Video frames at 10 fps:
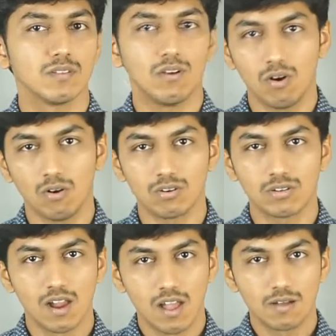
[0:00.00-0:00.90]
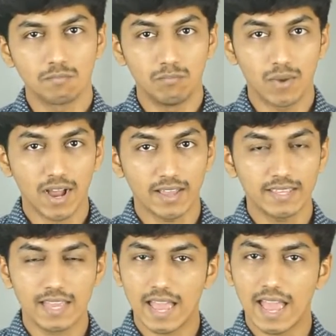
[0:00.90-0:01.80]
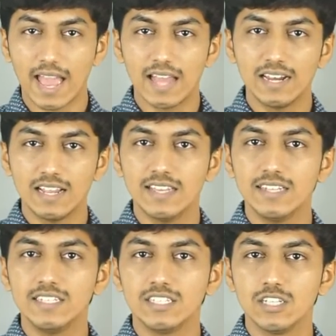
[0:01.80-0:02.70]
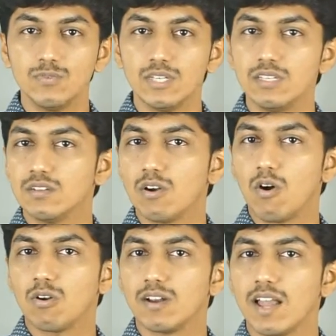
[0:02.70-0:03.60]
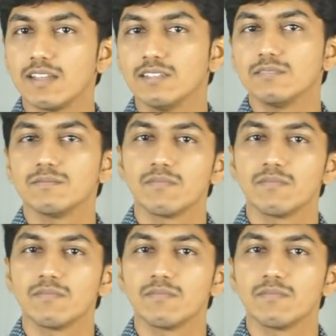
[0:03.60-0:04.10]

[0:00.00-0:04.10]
or buy LED TV online.